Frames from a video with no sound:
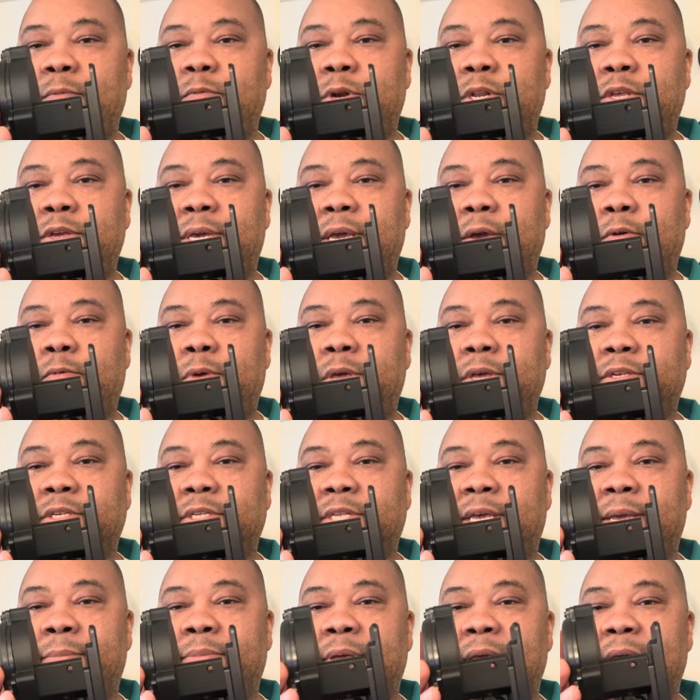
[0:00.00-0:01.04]
when you get wheel
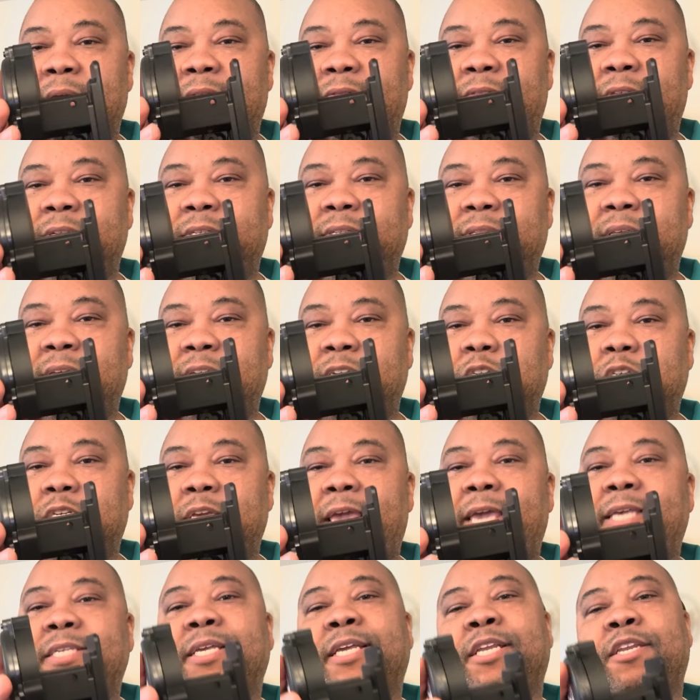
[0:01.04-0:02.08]
slip, this thing
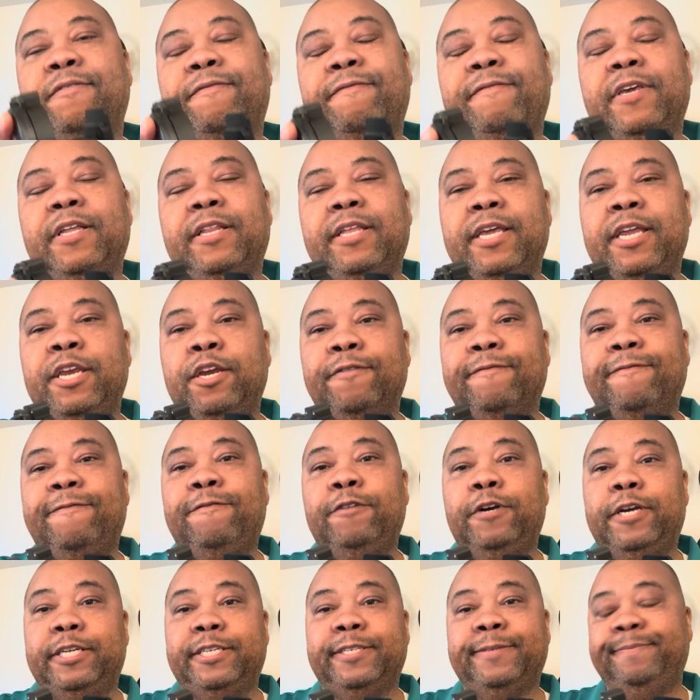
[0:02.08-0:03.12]
shakes and you feel it in your
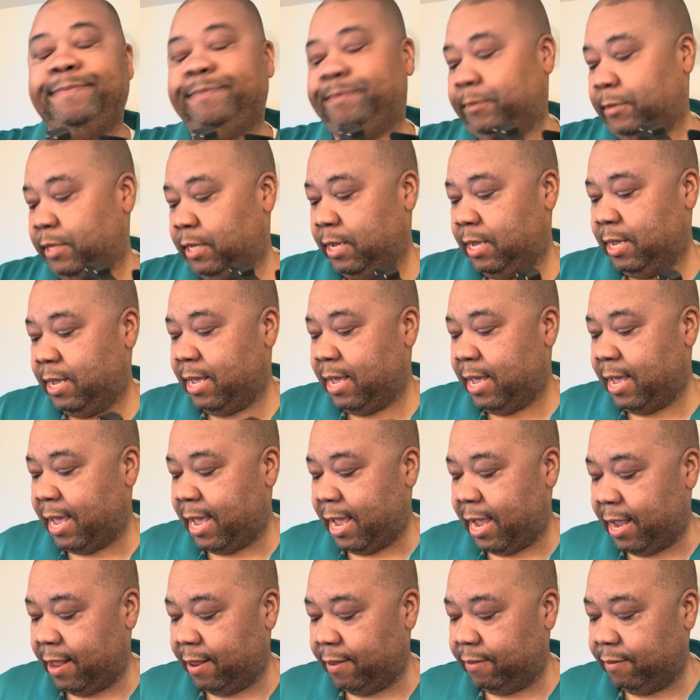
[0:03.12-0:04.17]
foot.
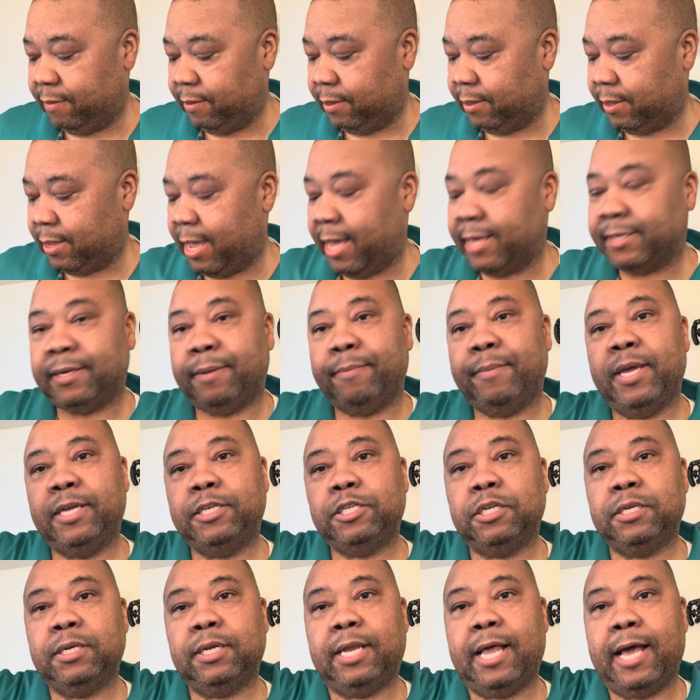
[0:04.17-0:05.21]
And as I
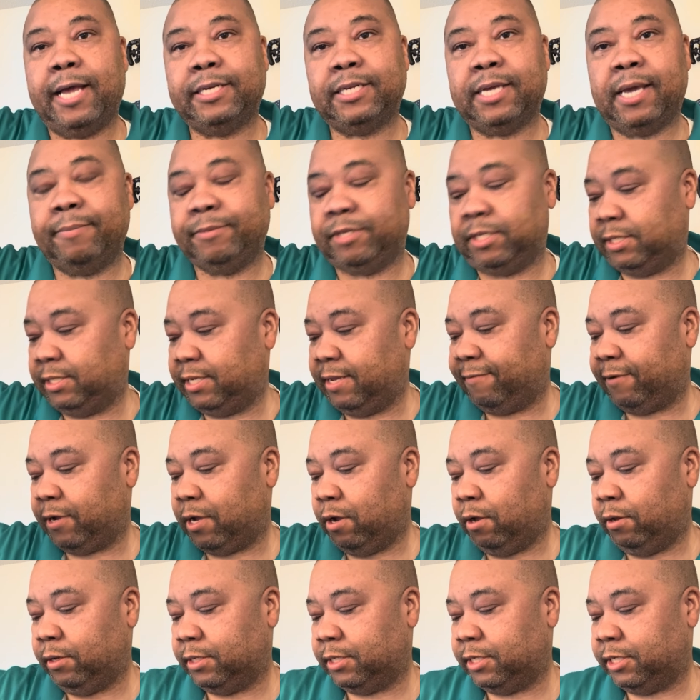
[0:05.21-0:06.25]
mentioned, a lot of times it's
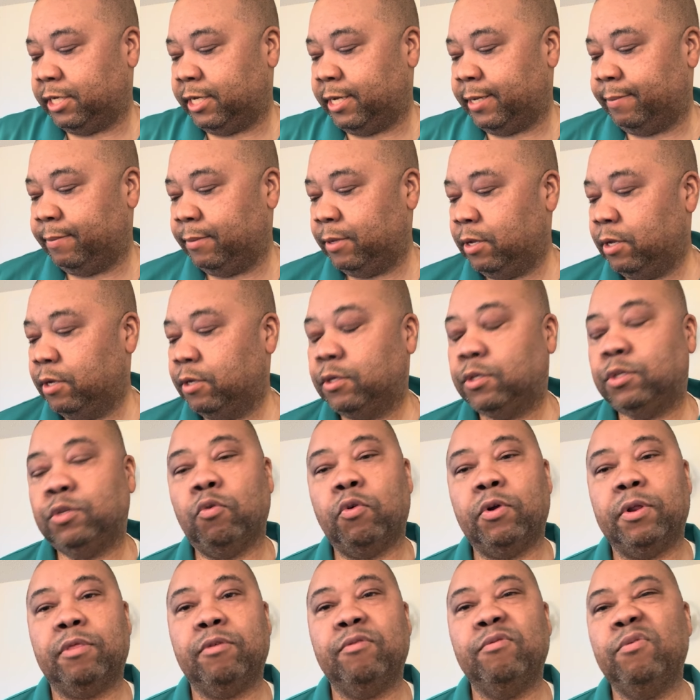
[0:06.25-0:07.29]
difficult to
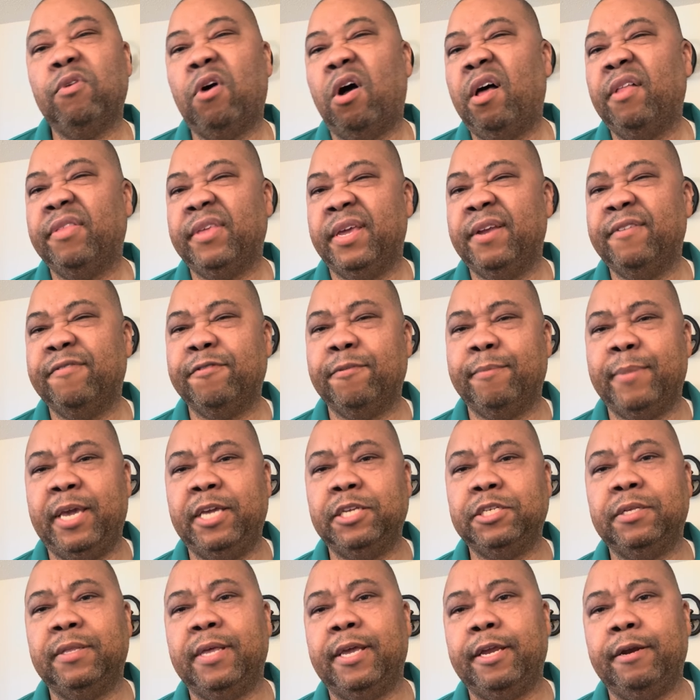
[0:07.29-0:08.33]
sort through all the
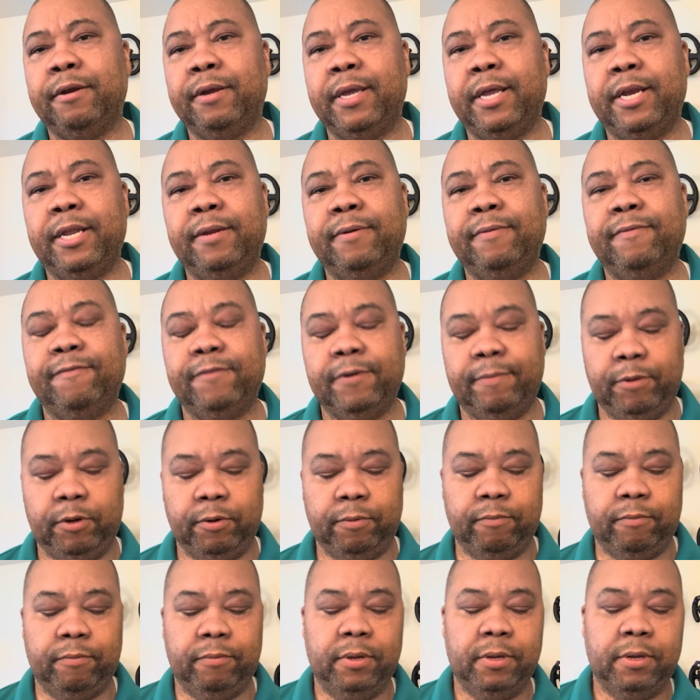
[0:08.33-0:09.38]
information that you're getting from your
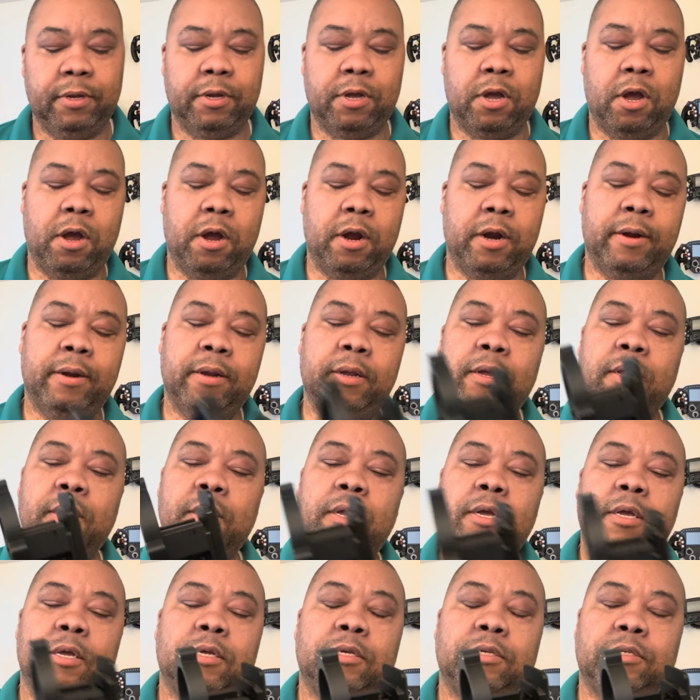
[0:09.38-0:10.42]
car.
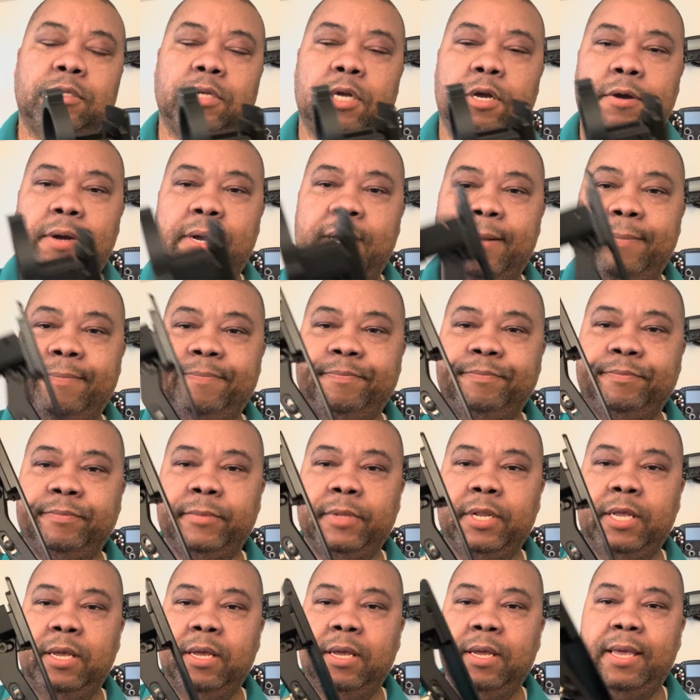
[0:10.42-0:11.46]
So
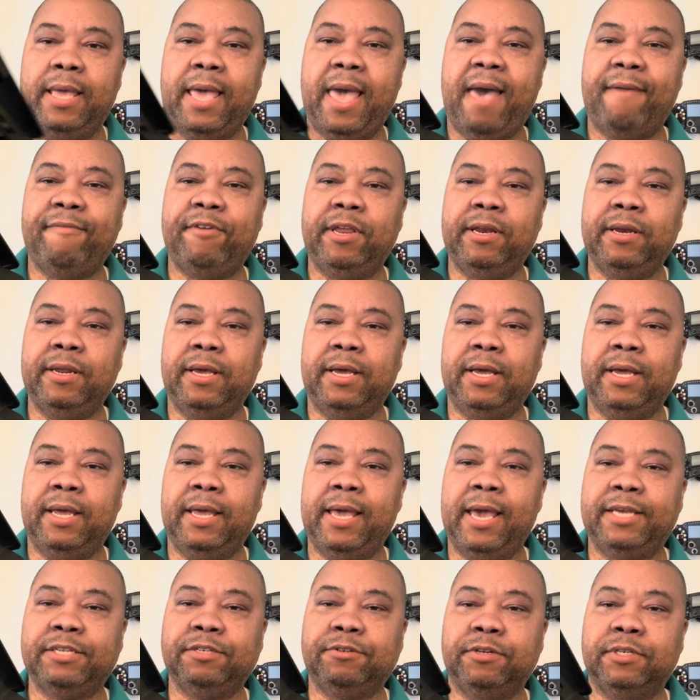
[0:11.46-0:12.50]
having an
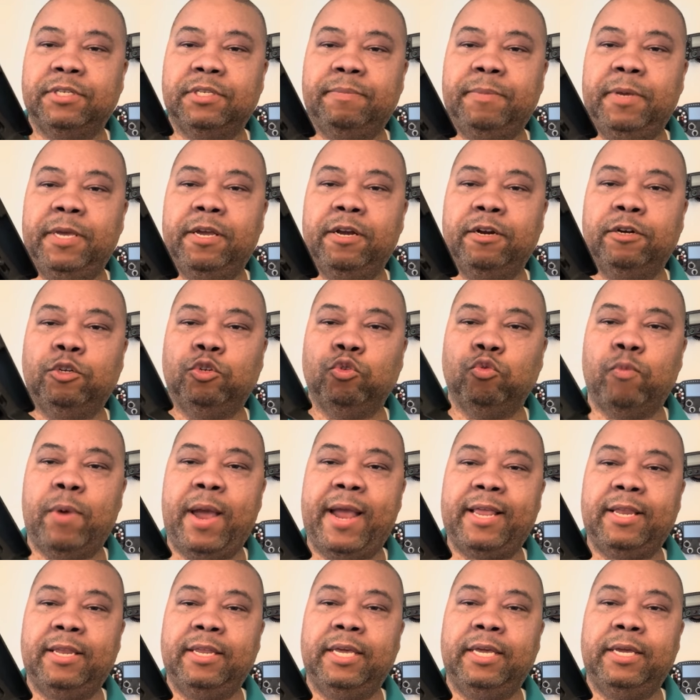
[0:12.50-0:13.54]
extra speaker
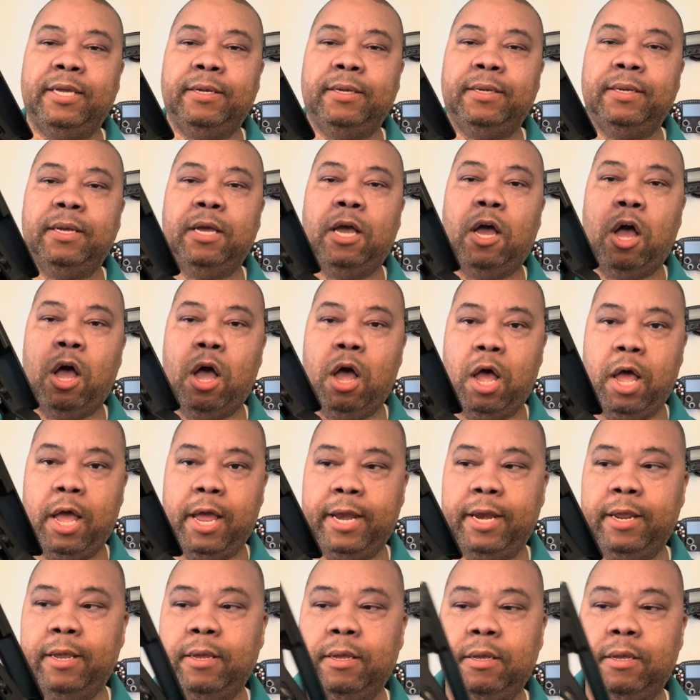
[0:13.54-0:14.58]
directly on